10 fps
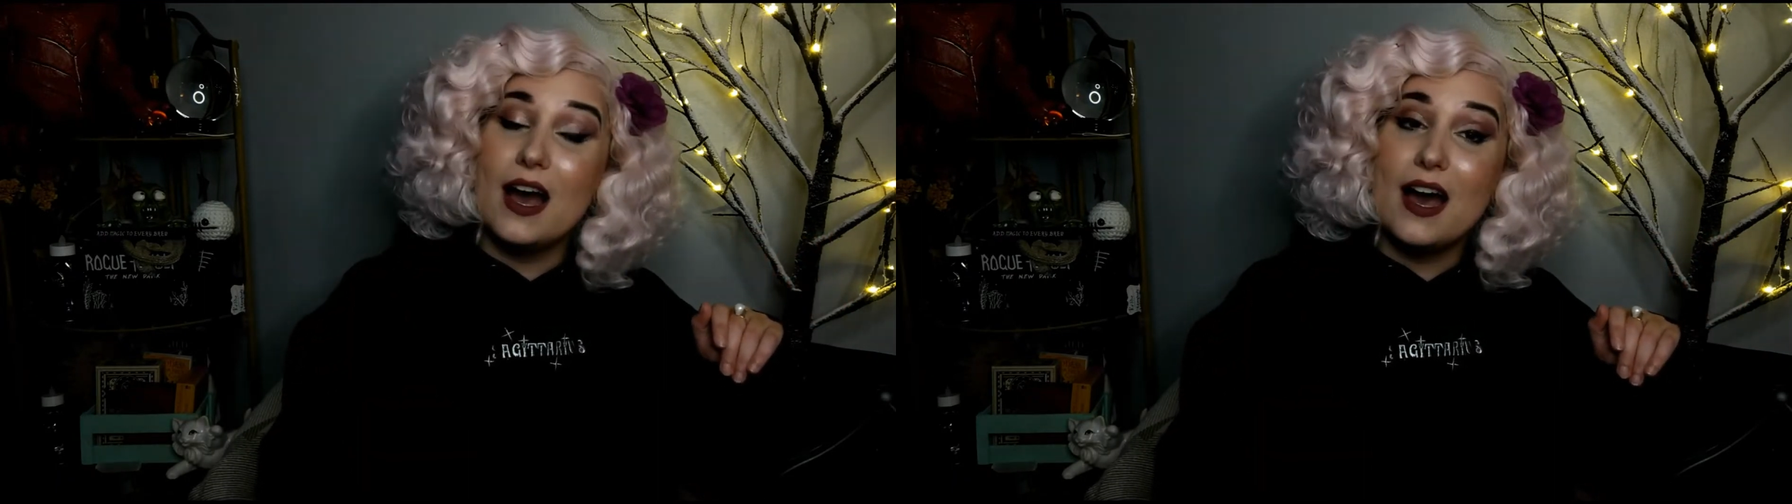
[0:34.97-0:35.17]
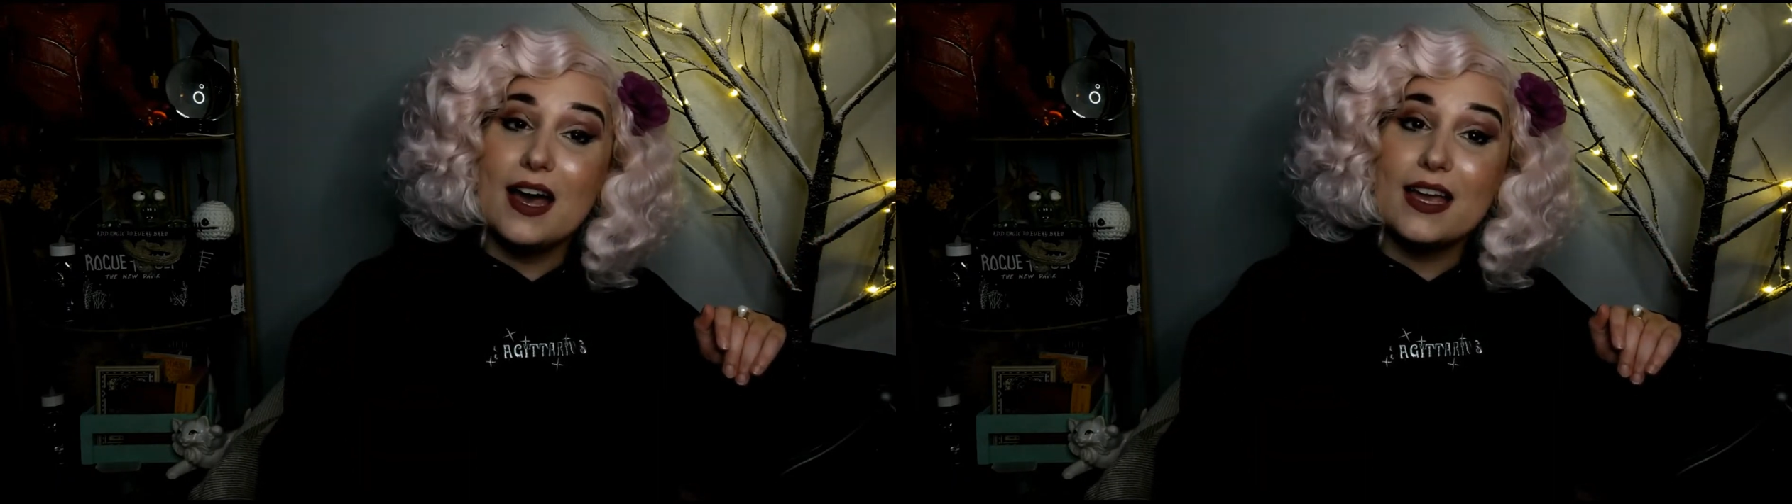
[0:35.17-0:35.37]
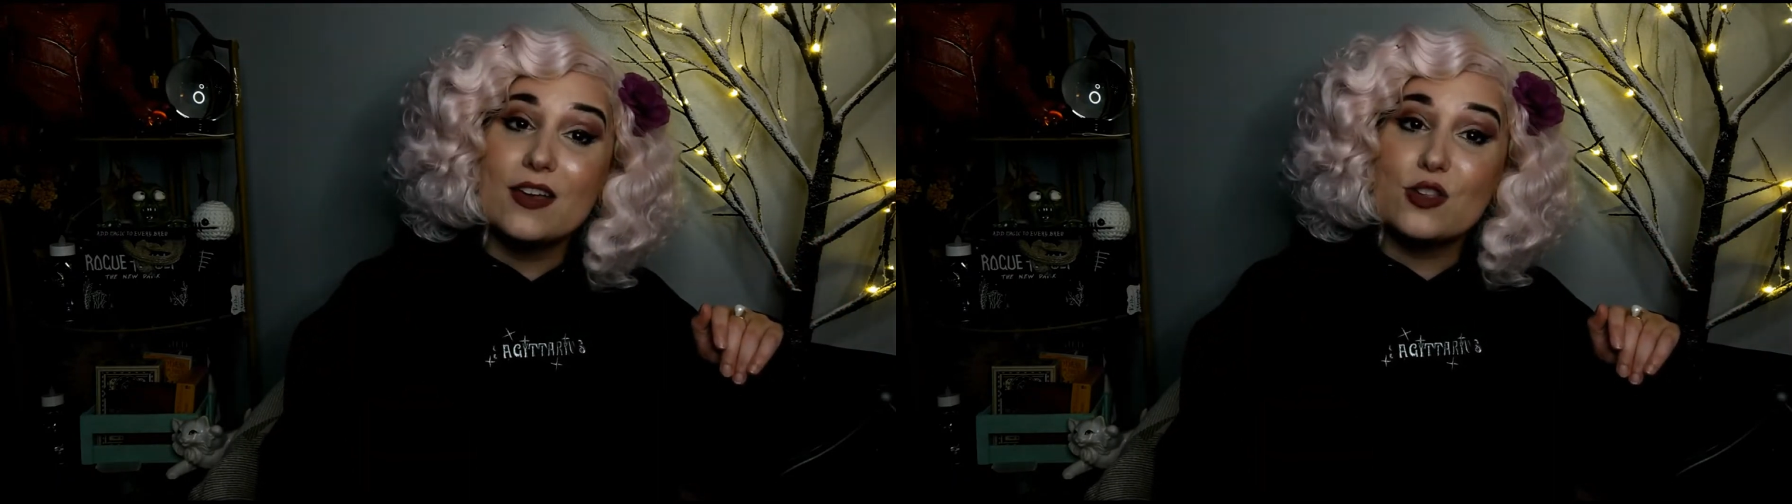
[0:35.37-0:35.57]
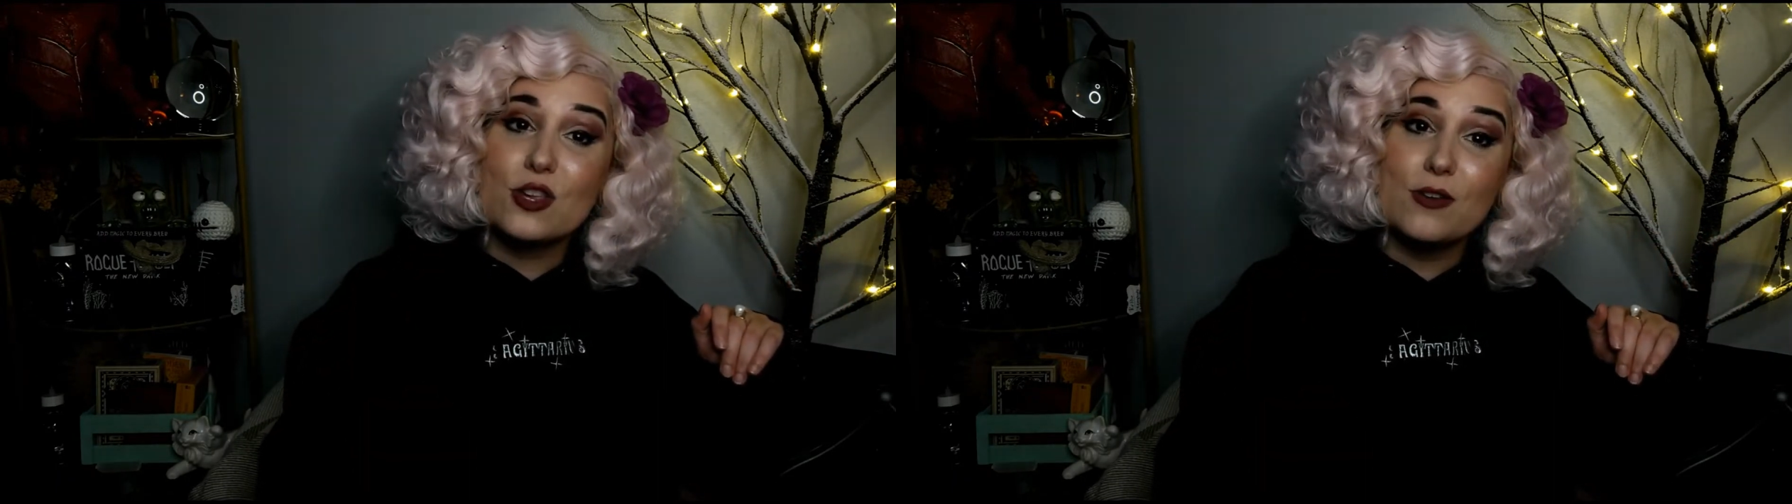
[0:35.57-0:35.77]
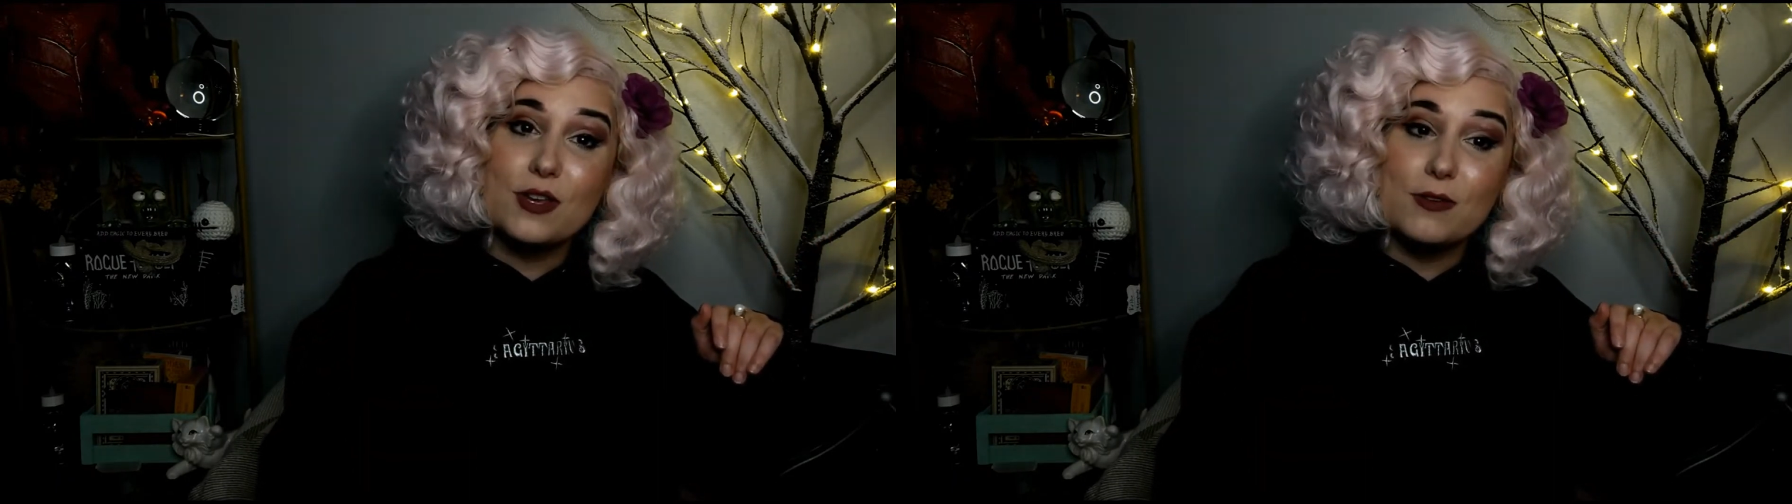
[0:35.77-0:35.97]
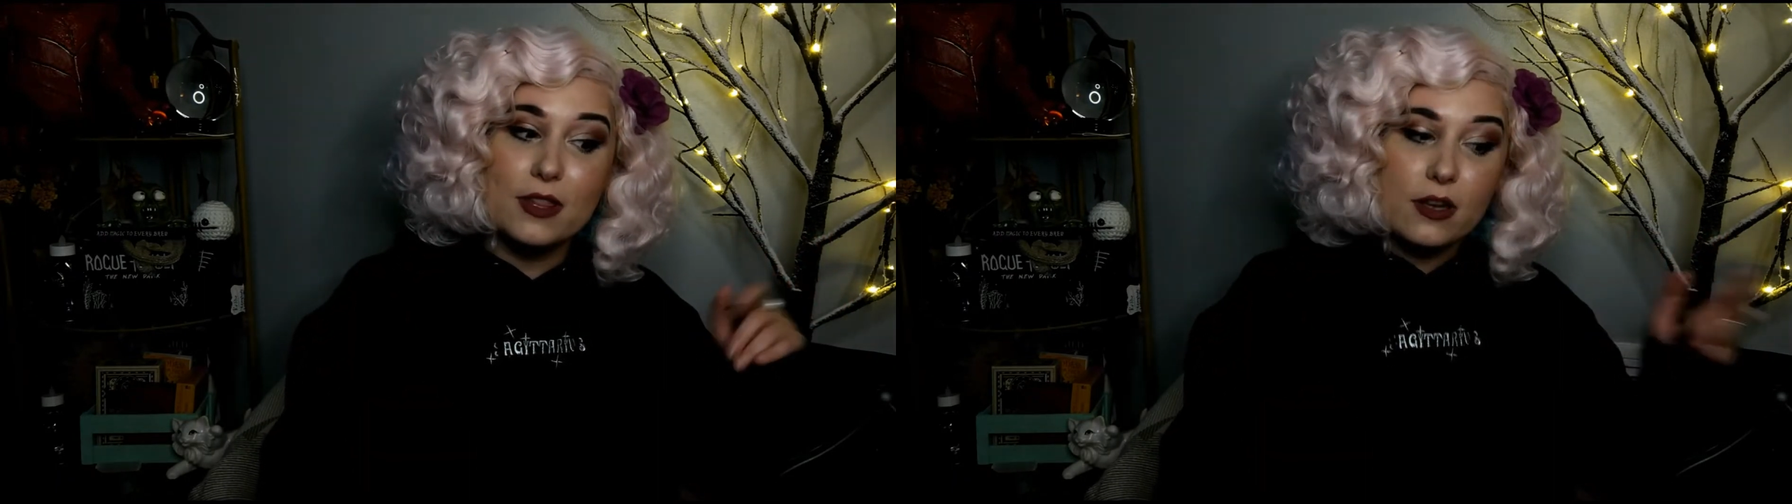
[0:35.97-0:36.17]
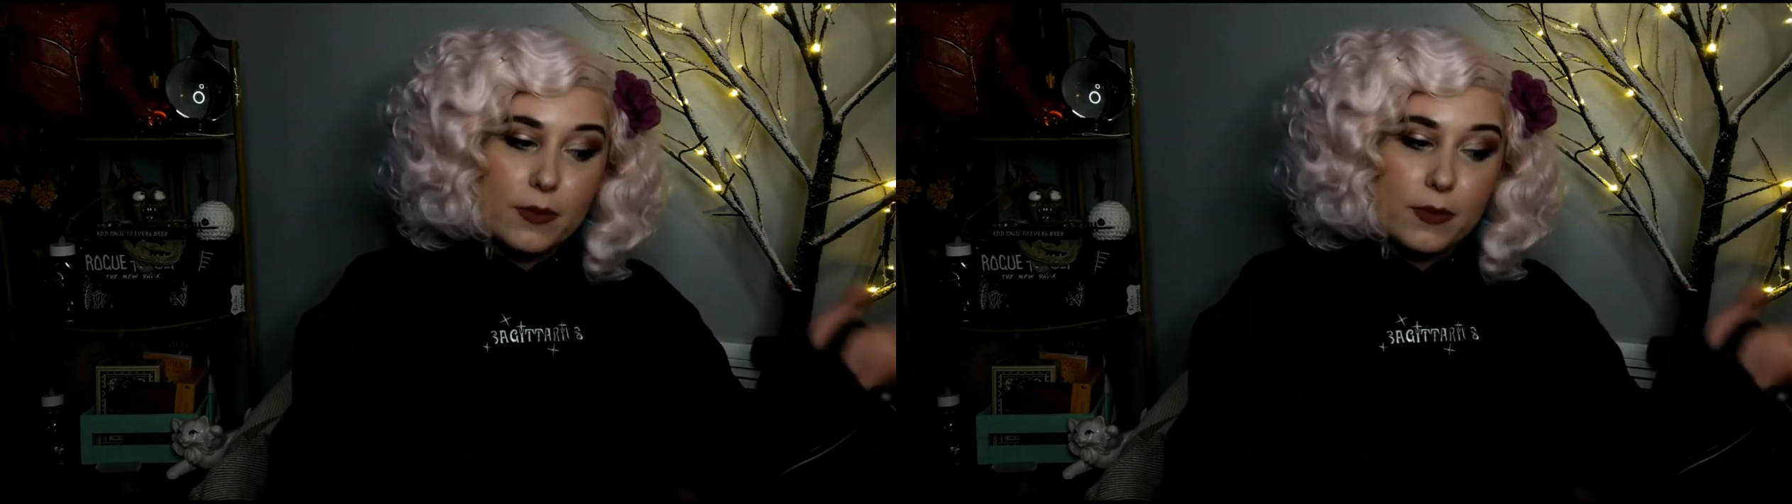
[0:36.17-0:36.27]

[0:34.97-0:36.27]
I show you a little